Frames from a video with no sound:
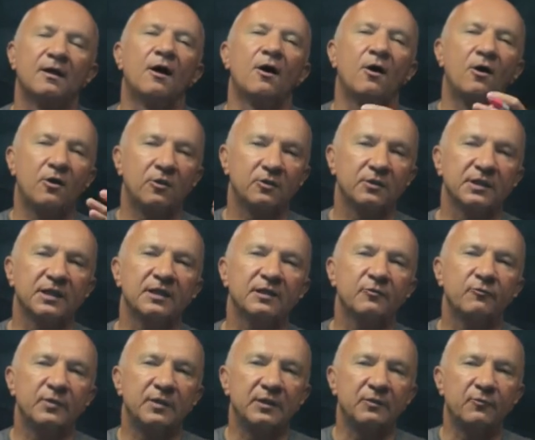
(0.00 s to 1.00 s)
all
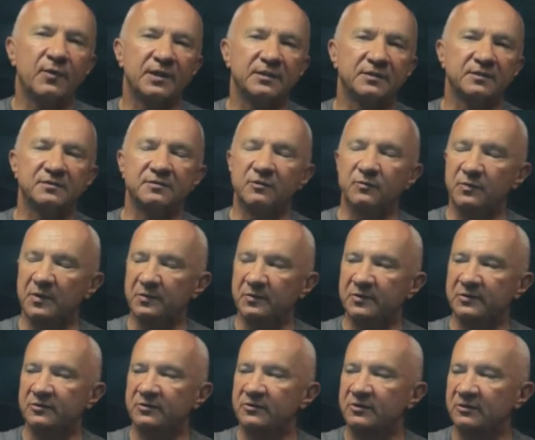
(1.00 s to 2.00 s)
equally weighted
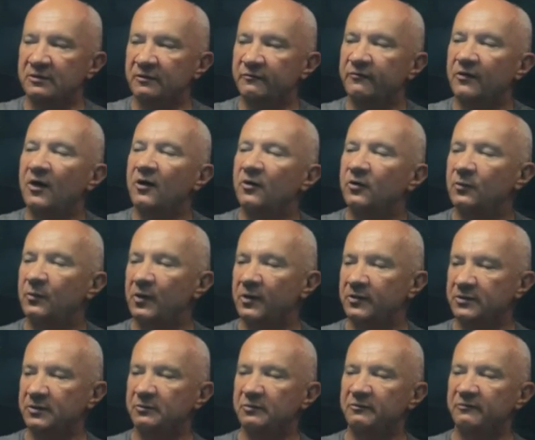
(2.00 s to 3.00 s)
superposition of all
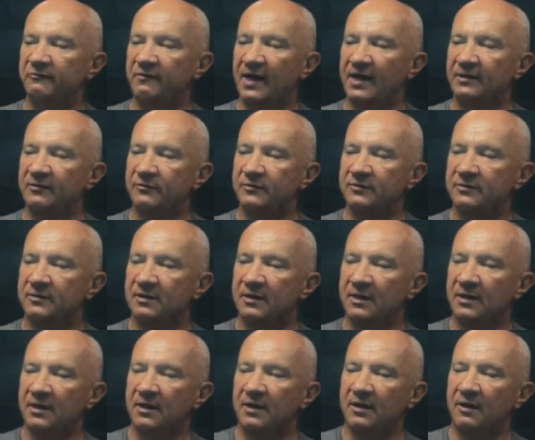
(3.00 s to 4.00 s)
possible values
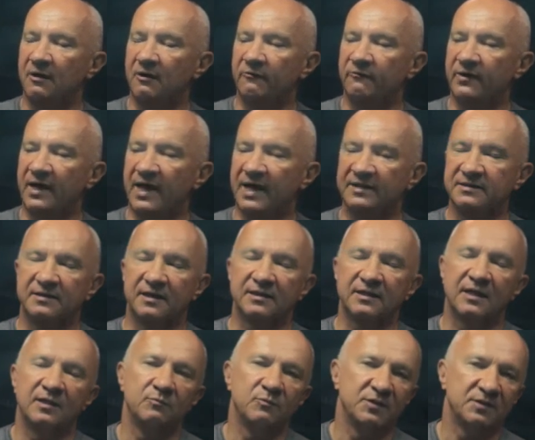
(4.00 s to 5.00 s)
of x that
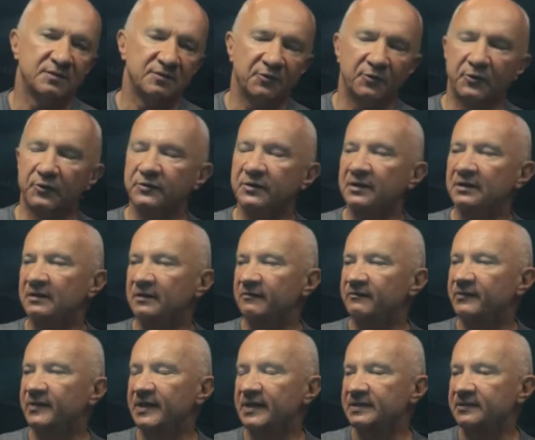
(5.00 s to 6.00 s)
can be stored in the
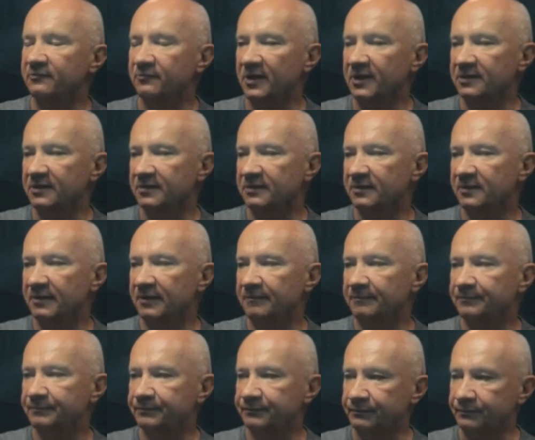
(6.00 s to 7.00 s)
first register.
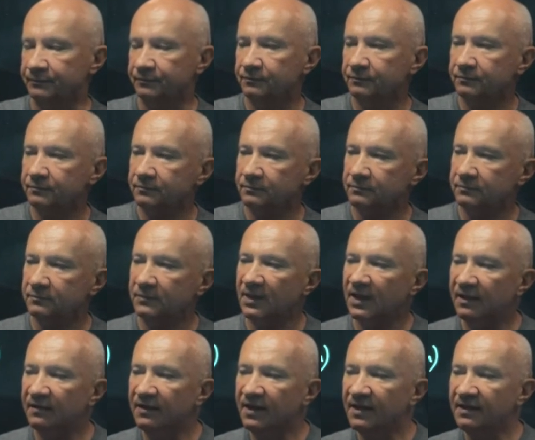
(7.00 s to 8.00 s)

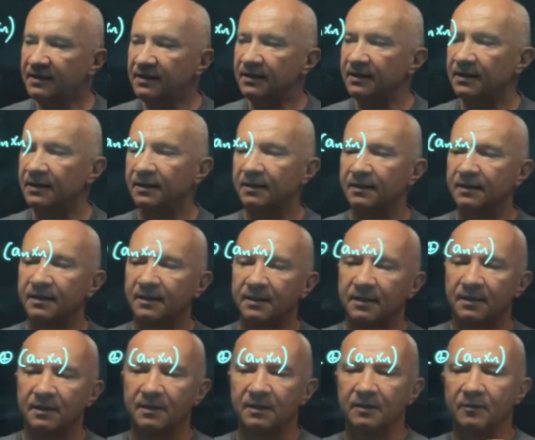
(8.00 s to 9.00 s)
And then
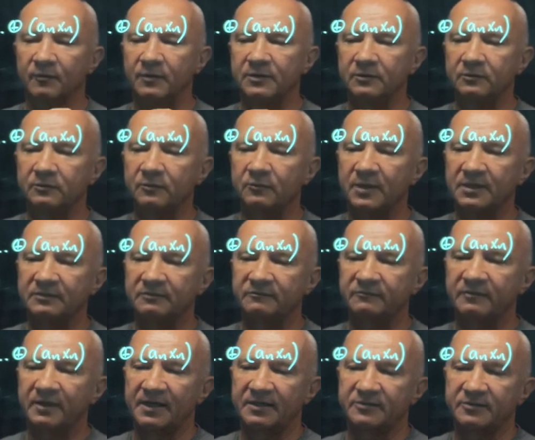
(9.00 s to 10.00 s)
we do quantum
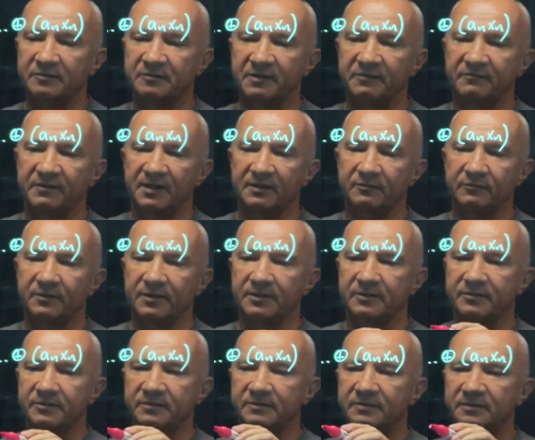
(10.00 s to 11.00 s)
function
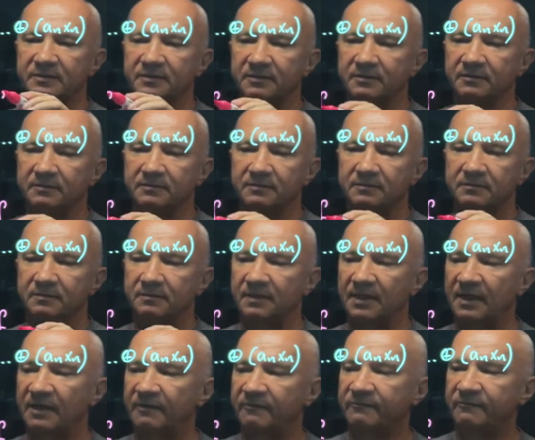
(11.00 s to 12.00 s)
evaluation, so
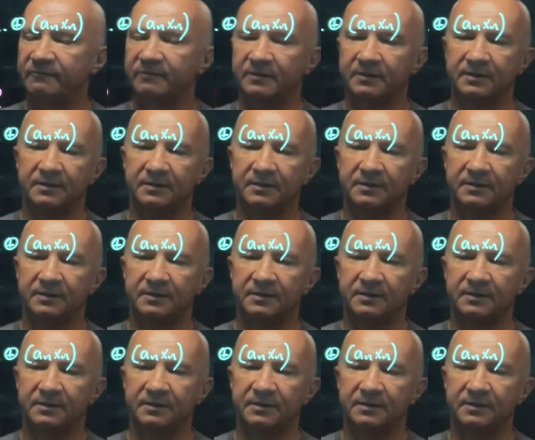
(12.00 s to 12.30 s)
f.